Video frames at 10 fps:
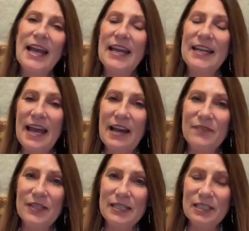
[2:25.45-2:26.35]
and
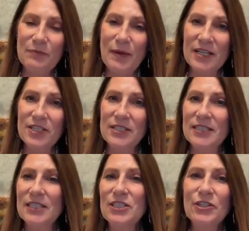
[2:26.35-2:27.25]
have the
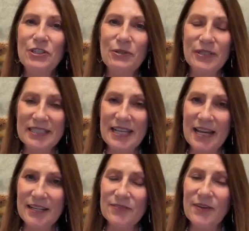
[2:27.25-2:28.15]
inspections until you are
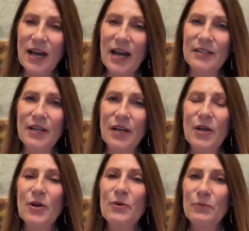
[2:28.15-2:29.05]
satisfied
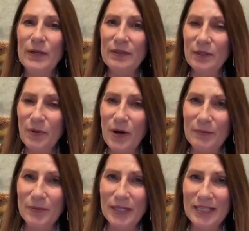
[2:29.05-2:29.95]
with the
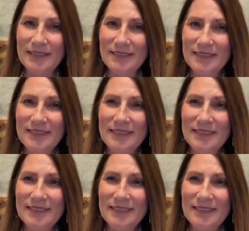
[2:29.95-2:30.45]
property.